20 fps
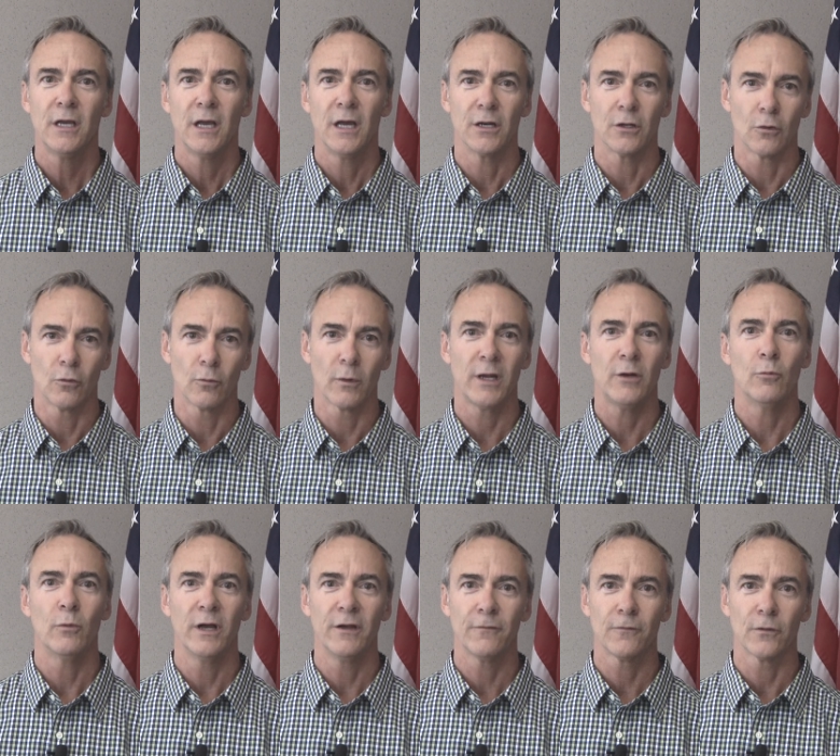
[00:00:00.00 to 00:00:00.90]
and a great
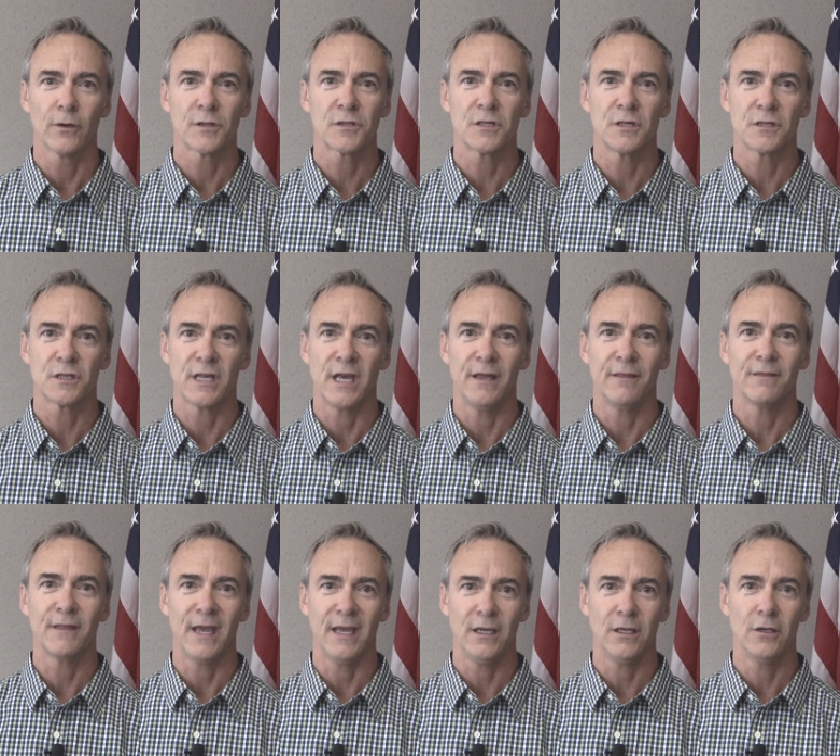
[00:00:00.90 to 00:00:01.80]
way for us to say
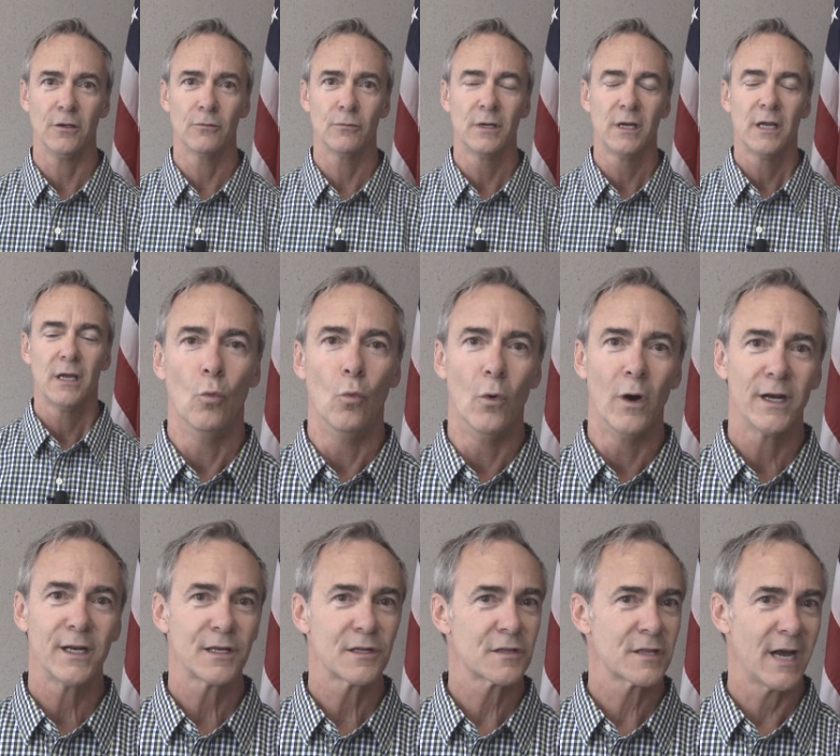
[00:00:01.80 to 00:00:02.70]
thank you.
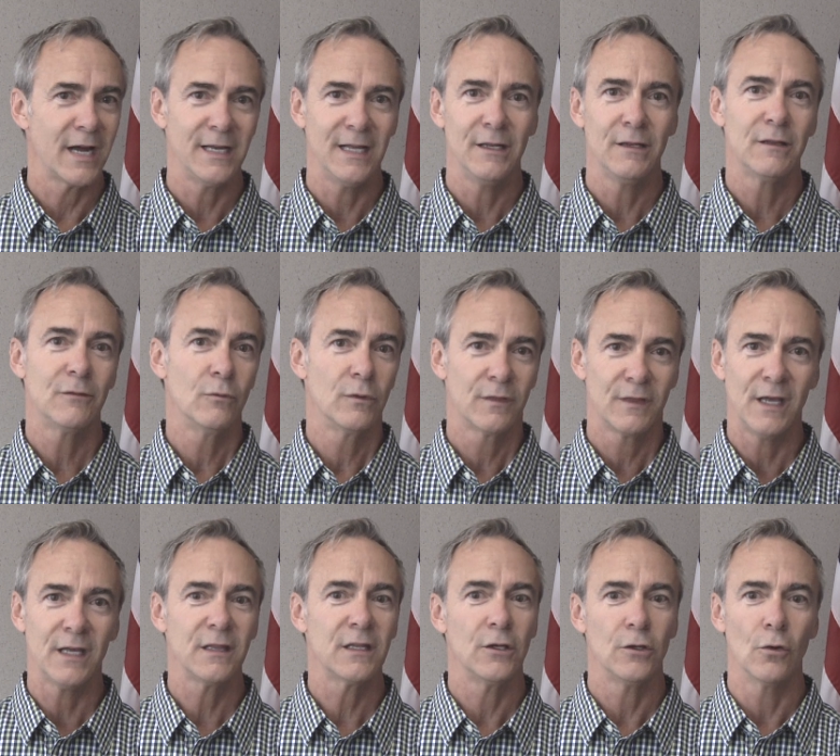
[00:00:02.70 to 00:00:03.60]
One exciting
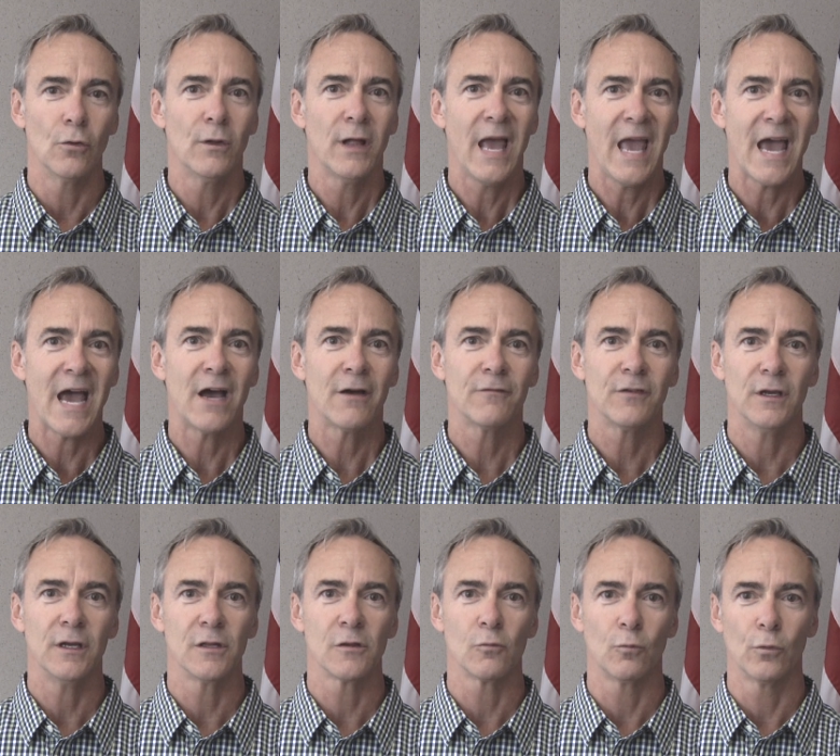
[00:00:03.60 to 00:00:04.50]
thing that you'll have
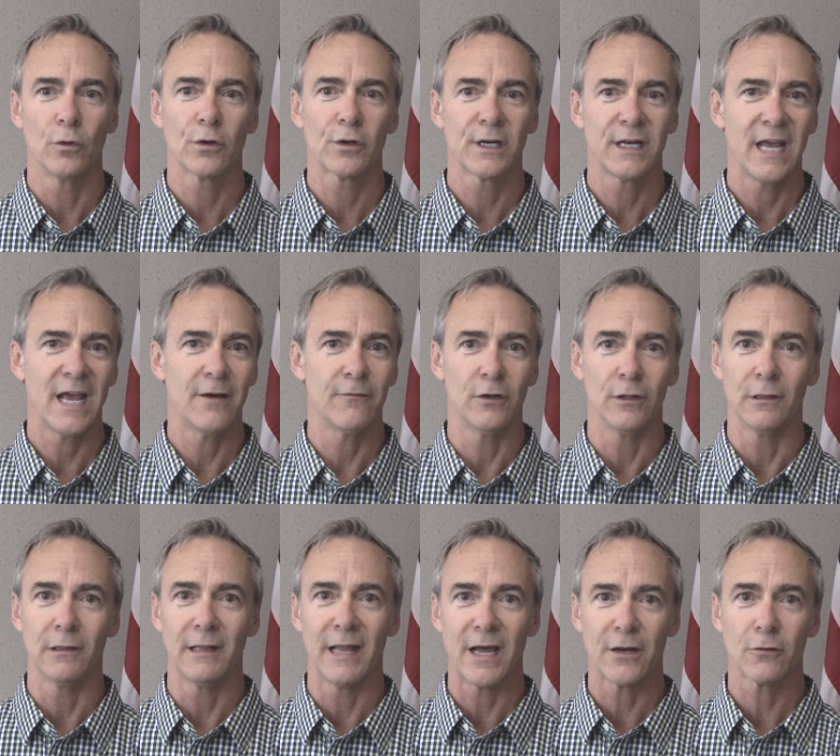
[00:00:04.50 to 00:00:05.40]
is we're going to have a
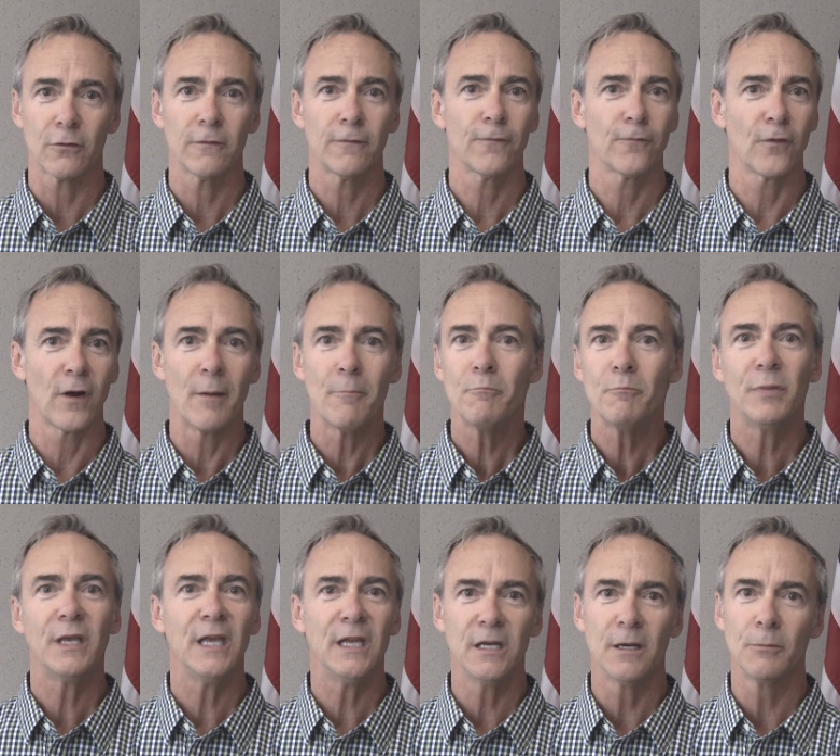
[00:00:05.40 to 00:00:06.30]
letter from
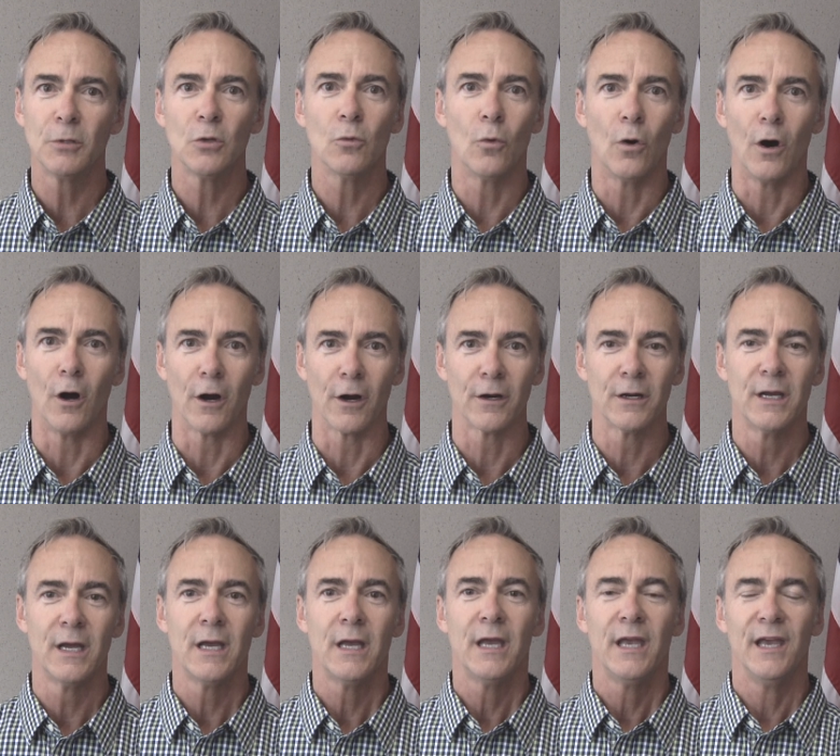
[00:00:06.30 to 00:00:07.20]
PWR
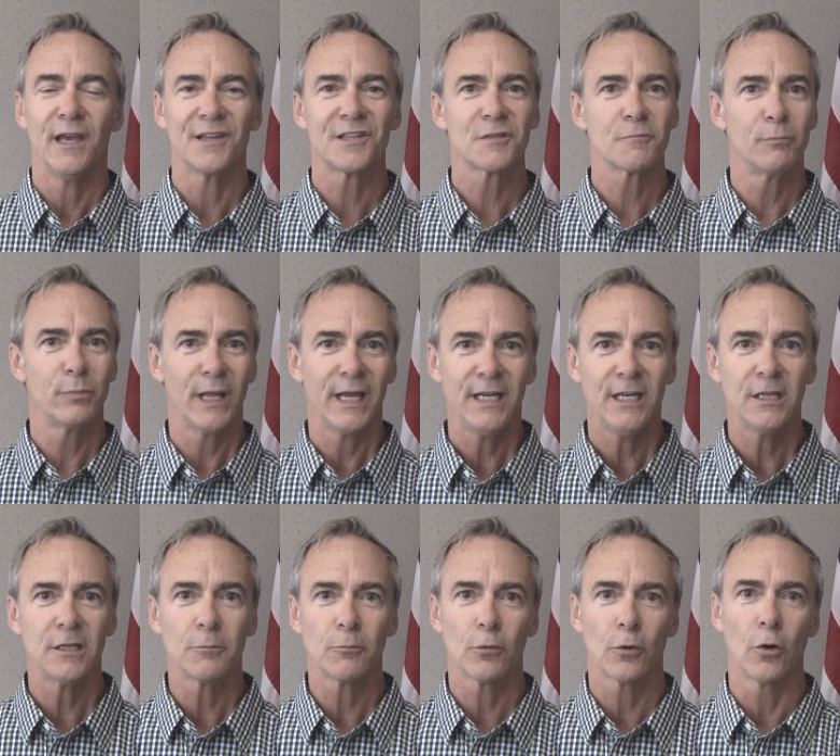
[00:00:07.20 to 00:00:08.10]

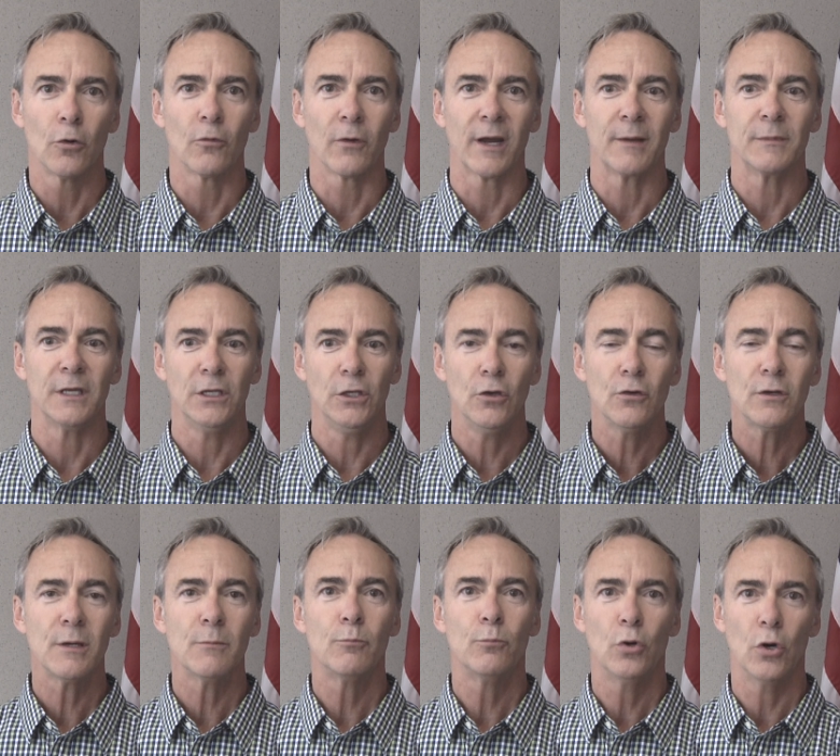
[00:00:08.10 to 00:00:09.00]
explaining the program that you
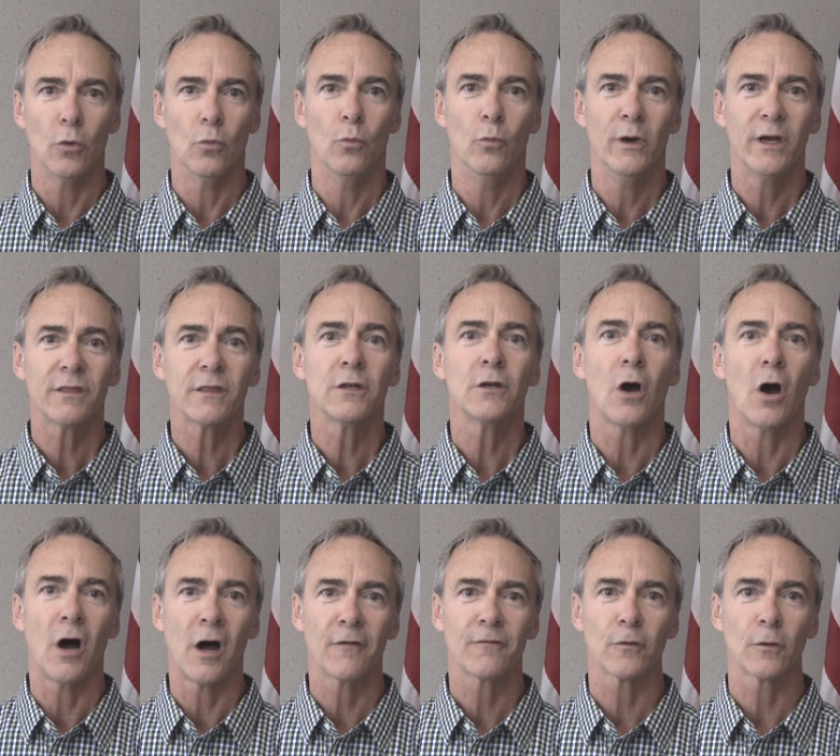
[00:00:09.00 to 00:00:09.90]
can put with an
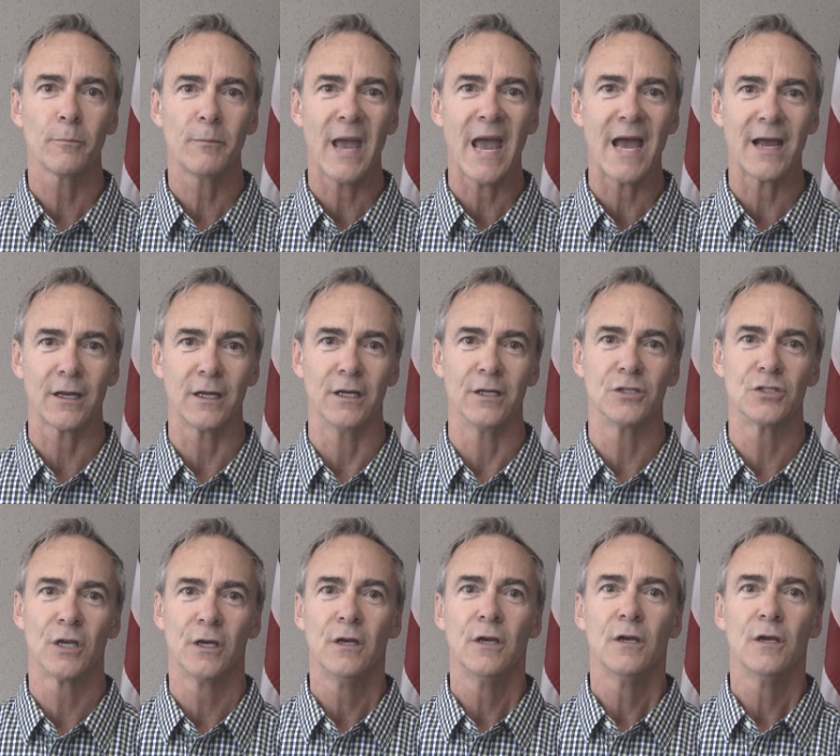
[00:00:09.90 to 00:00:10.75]
offer package